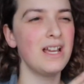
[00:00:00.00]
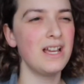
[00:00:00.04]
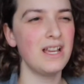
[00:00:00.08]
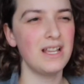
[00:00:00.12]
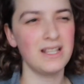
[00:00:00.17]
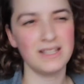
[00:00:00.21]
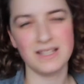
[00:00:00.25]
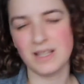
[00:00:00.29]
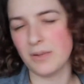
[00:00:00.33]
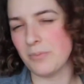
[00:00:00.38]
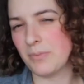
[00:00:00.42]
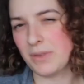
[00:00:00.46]

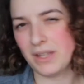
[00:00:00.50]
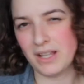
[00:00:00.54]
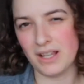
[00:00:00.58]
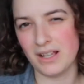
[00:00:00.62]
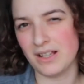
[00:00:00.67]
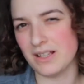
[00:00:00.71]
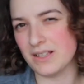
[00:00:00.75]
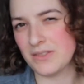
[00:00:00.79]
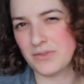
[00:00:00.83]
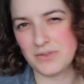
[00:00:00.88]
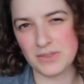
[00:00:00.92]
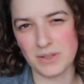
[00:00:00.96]
something
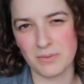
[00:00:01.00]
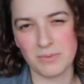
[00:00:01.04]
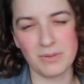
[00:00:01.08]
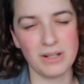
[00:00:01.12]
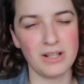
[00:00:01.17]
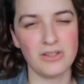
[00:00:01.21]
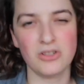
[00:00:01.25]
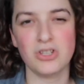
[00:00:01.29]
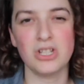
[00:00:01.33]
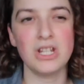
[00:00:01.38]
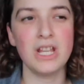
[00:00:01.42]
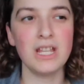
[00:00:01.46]
else for something
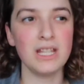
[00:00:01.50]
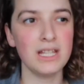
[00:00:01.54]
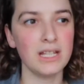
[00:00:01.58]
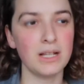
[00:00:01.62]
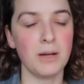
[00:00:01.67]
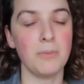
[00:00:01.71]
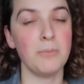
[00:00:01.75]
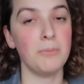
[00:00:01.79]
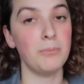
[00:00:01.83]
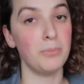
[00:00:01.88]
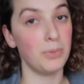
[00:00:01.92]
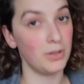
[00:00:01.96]
else. She had like
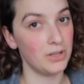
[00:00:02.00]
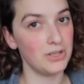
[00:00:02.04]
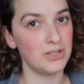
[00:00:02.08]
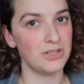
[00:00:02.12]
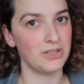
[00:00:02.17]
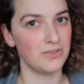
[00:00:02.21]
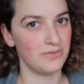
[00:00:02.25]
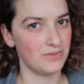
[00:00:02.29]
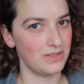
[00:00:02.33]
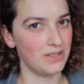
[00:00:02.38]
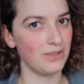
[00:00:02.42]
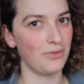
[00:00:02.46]
a bunch
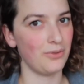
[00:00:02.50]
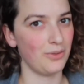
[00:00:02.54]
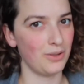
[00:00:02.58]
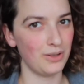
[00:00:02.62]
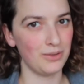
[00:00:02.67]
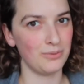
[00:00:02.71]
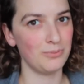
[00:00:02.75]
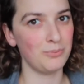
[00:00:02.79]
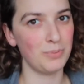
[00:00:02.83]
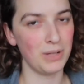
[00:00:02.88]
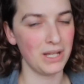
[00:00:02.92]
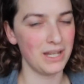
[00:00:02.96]
of
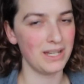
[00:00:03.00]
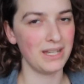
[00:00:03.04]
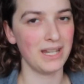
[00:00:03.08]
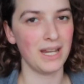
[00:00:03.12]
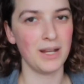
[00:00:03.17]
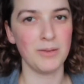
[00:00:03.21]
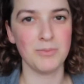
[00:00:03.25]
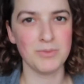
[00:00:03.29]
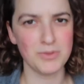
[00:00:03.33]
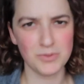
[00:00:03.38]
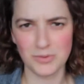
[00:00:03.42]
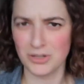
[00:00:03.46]
different pen
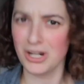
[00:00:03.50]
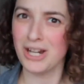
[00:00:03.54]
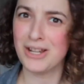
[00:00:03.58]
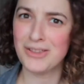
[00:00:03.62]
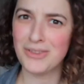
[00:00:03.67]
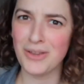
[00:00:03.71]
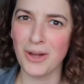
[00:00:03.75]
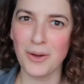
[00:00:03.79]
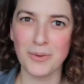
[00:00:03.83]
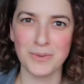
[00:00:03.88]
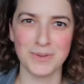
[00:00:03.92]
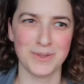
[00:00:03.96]
names, which I
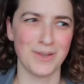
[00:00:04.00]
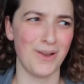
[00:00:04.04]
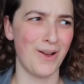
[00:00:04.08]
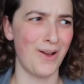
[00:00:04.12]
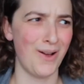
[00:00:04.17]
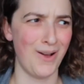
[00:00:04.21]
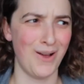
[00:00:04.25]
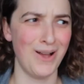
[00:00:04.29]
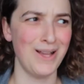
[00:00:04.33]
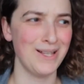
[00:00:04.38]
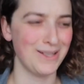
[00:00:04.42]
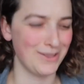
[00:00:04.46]
thought was
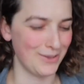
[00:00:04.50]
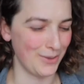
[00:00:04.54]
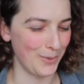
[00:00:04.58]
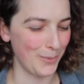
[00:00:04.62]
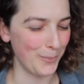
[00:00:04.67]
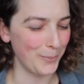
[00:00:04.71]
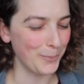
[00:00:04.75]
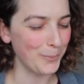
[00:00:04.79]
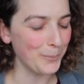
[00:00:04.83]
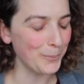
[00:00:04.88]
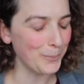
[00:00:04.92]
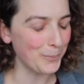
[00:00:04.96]

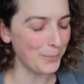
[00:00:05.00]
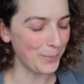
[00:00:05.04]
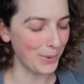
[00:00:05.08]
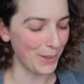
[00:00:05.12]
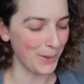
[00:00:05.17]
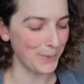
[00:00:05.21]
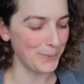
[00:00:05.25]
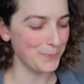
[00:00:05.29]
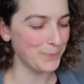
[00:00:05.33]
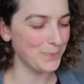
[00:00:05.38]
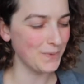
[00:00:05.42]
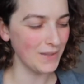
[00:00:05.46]
awesome.
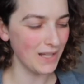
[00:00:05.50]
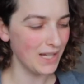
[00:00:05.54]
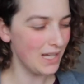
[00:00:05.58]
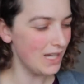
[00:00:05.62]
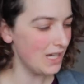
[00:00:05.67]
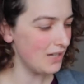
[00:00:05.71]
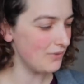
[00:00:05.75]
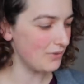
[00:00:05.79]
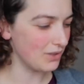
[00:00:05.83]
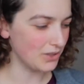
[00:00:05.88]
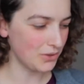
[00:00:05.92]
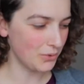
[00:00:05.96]
But
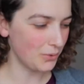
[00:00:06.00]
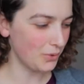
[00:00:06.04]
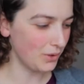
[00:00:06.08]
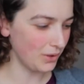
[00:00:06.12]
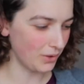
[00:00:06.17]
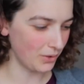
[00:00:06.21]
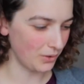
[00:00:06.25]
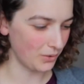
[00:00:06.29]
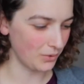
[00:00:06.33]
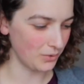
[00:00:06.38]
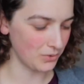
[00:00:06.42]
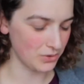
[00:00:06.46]

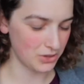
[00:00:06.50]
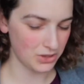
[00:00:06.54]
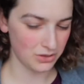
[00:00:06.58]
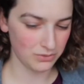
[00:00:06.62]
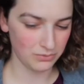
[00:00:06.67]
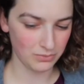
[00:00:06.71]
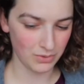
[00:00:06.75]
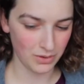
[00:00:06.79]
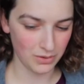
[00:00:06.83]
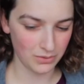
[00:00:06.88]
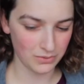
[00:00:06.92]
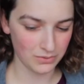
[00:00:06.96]
Victoria Holt, she
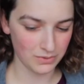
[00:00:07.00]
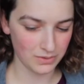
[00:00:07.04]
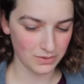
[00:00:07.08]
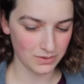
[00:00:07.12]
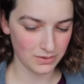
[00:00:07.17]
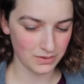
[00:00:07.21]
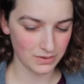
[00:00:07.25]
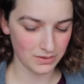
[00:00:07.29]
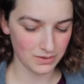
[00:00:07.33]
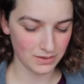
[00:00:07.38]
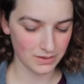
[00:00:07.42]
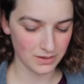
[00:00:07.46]
wrote
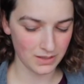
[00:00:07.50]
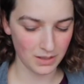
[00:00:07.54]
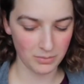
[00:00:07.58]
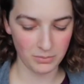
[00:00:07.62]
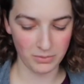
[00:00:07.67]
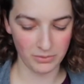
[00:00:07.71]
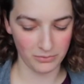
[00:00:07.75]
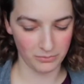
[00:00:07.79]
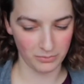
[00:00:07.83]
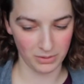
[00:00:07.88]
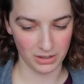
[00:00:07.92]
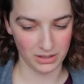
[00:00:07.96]
some
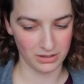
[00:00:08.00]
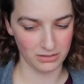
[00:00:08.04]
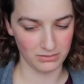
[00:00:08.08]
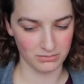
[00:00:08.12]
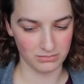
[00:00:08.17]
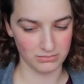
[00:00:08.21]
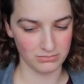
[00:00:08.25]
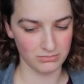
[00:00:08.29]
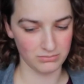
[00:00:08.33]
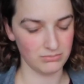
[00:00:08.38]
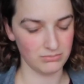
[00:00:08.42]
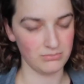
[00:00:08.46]
of my
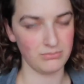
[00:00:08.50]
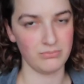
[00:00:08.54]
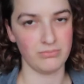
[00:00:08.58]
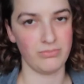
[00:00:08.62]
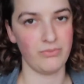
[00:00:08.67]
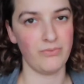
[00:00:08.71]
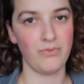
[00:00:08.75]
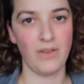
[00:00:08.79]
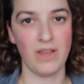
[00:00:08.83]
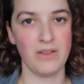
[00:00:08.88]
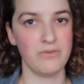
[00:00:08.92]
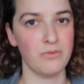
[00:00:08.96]

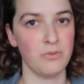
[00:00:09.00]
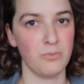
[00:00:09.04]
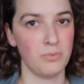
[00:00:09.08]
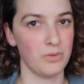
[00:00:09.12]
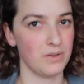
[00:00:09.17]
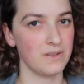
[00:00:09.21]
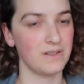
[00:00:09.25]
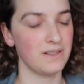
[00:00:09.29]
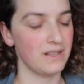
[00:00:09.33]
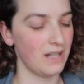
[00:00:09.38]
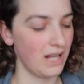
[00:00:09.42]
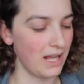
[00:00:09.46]
favorite
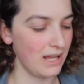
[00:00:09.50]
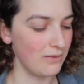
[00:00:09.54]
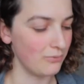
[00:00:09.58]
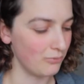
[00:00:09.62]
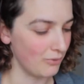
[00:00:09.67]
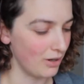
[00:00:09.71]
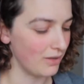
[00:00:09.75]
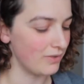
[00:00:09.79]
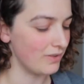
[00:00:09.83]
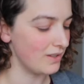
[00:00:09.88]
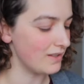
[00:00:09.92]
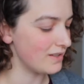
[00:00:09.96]
books that I have
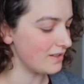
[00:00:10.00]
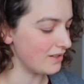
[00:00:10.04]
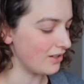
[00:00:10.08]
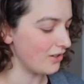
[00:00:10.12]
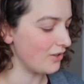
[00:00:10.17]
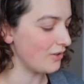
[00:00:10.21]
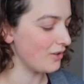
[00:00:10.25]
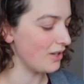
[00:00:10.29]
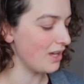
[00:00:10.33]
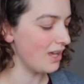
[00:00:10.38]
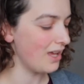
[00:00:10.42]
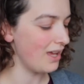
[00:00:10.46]
read this
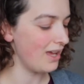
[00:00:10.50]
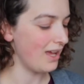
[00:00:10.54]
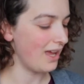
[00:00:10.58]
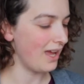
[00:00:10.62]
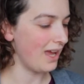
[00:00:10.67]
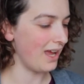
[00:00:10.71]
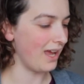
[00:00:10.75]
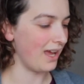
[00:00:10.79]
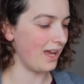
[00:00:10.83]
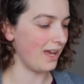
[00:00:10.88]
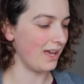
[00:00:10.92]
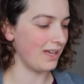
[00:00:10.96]
year.
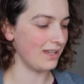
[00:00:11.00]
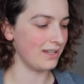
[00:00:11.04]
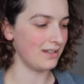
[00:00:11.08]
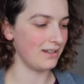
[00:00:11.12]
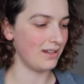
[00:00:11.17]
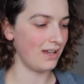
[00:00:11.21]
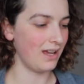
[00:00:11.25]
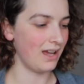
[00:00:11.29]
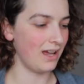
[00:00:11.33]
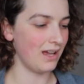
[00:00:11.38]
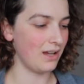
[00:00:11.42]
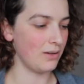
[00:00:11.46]
And
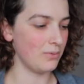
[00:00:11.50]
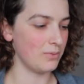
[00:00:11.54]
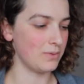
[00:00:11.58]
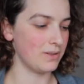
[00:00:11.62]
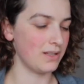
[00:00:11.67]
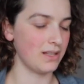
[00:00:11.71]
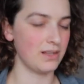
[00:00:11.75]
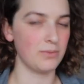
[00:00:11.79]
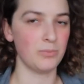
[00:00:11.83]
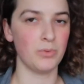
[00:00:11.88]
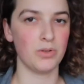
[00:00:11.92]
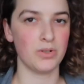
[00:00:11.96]
I was
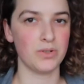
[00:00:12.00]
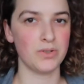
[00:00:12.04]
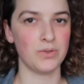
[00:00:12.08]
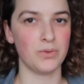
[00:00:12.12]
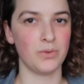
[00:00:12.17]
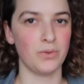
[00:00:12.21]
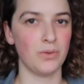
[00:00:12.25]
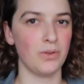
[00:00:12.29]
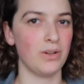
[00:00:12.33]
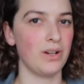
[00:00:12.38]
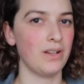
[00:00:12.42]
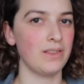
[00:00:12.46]
at the
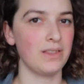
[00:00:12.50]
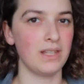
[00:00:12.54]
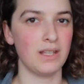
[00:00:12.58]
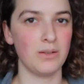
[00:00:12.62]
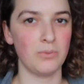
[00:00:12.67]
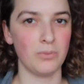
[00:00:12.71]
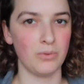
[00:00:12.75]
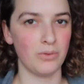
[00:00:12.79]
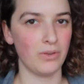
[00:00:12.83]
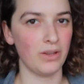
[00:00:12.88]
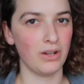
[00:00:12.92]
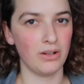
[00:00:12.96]
bookstore and they
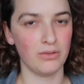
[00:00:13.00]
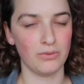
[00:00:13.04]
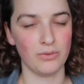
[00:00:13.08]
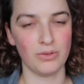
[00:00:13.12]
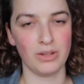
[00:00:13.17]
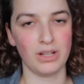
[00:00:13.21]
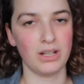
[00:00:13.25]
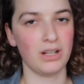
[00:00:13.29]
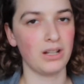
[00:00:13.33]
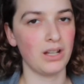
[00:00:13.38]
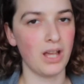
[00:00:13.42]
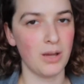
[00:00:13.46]
were there for
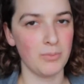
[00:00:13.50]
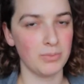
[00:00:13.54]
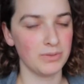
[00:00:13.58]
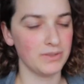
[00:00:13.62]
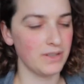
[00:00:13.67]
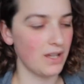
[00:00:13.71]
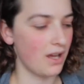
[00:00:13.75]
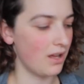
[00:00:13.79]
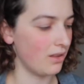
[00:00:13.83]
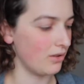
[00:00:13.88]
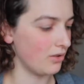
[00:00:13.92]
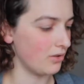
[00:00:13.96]
like a couple
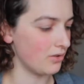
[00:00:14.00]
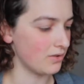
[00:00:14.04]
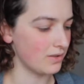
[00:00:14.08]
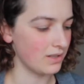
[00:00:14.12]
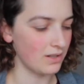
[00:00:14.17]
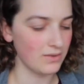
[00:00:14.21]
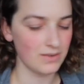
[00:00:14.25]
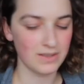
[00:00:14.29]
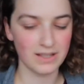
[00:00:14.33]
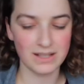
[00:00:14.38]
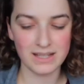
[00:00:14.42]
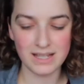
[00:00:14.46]
dollars,
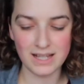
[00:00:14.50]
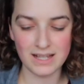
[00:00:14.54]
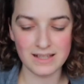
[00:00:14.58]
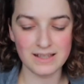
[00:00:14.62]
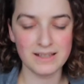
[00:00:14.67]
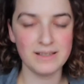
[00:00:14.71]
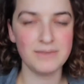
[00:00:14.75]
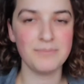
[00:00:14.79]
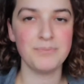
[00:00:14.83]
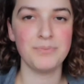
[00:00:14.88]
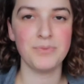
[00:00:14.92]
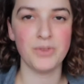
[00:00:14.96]
and I was like,
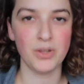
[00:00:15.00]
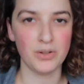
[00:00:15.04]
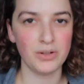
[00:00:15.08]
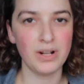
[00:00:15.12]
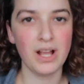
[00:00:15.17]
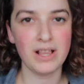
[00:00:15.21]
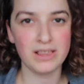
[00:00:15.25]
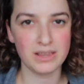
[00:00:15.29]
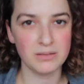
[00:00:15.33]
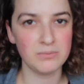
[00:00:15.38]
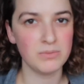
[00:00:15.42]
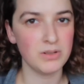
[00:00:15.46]
yes, they're
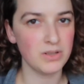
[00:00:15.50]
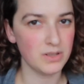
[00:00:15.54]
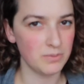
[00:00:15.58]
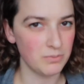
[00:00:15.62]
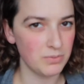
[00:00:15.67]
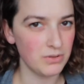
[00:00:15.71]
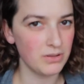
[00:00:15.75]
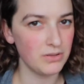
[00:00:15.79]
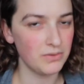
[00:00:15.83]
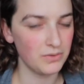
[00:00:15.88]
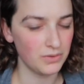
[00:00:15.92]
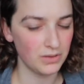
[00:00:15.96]
not the most
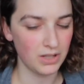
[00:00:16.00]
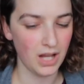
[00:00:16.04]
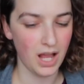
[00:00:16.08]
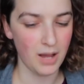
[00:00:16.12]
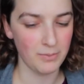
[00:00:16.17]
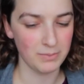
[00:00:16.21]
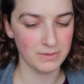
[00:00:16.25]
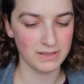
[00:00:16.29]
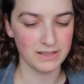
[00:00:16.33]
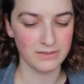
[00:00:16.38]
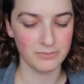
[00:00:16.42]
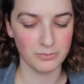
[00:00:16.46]
beautiful
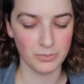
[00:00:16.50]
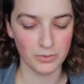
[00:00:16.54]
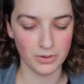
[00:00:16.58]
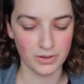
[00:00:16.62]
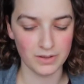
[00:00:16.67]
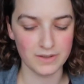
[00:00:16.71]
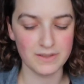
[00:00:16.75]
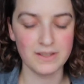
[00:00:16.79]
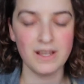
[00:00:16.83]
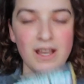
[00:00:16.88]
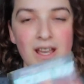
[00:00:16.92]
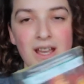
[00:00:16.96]
copies of
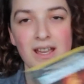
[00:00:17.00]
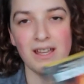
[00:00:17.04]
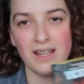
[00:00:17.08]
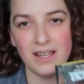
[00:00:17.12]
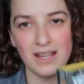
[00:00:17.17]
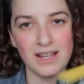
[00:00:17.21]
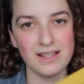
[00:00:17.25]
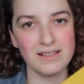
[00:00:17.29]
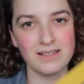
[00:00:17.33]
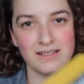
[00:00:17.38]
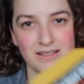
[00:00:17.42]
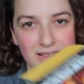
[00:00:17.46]
books.
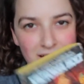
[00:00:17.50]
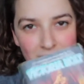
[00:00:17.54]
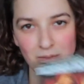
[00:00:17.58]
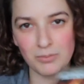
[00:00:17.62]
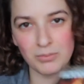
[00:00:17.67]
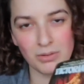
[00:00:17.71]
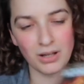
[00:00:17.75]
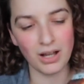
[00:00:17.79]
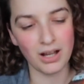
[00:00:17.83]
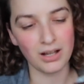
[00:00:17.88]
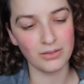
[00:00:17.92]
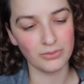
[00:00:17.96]
It has a
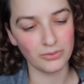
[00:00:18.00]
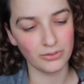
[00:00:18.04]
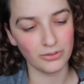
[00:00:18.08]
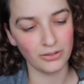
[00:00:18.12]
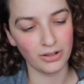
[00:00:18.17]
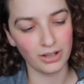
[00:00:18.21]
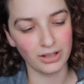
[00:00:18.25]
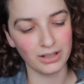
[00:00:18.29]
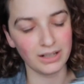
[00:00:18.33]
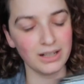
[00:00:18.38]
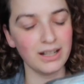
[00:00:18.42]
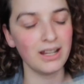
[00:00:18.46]
dumb cover
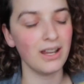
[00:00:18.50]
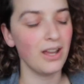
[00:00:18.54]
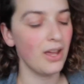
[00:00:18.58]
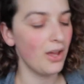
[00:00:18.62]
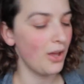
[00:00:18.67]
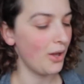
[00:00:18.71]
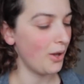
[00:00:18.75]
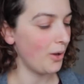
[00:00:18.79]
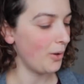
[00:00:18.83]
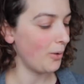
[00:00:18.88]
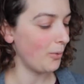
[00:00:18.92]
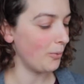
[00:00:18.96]
on it,
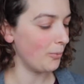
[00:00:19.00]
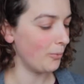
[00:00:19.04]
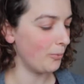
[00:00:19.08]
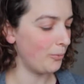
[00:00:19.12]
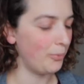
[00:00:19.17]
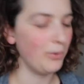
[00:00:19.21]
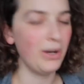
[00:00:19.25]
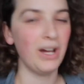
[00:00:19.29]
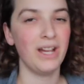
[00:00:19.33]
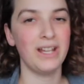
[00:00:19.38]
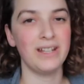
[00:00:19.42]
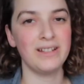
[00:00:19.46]

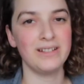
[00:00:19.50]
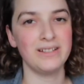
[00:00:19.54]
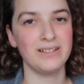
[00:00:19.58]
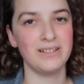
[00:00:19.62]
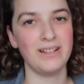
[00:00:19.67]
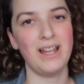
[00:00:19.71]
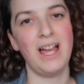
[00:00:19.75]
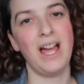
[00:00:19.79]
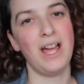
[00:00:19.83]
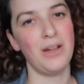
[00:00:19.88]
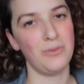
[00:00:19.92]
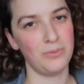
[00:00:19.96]
but
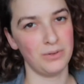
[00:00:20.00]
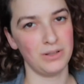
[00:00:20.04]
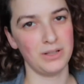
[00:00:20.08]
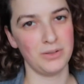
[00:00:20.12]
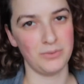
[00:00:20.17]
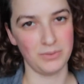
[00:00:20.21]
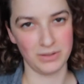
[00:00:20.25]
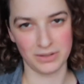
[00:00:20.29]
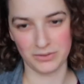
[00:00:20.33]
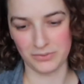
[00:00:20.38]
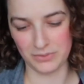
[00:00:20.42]
I really want to